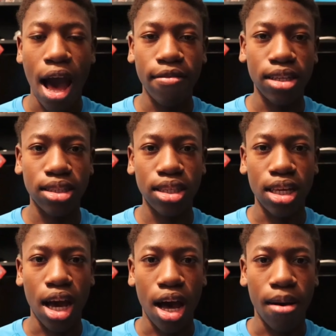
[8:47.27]

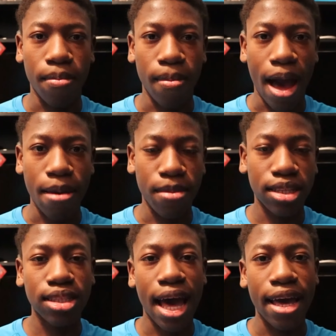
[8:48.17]
Obviously, I
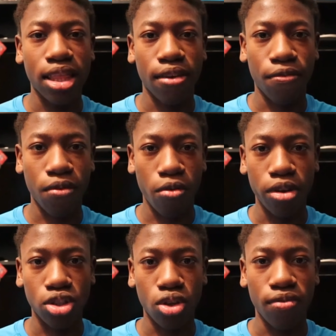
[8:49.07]
missed that in the
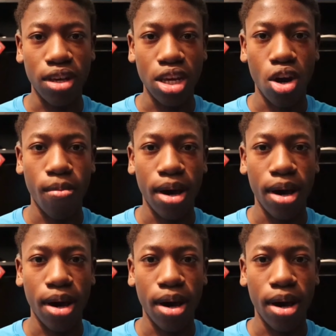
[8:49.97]
original video,